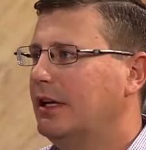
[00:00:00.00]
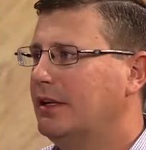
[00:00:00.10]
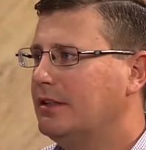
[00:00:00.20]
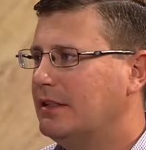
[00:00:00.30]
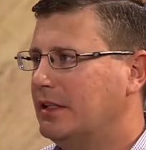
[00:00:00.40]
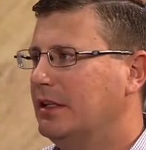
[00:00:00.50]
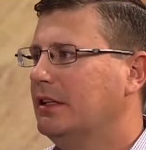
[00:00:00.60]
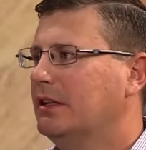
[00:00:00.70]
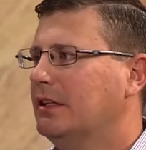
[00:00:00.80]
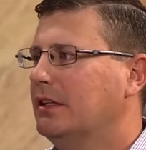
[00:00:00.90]
entity
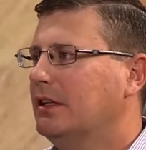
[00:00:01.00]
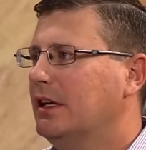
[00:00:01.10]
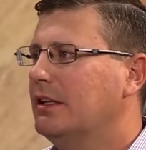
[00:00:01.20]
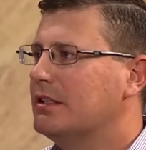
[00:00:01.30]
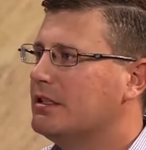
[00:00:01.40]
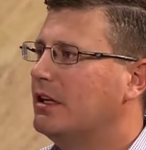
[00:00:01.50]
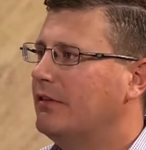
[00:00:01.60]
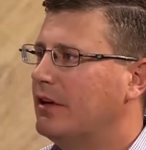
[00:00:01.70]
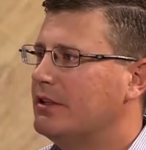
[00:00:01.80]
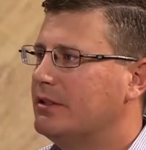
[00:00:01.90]
in the state
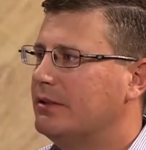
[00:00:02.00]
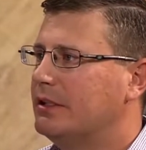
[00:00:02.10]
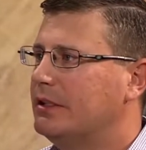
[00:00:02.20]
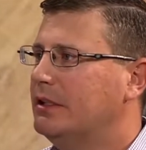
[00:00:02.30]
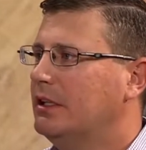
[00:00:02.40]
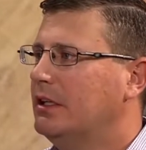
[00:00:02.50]
of Arizona.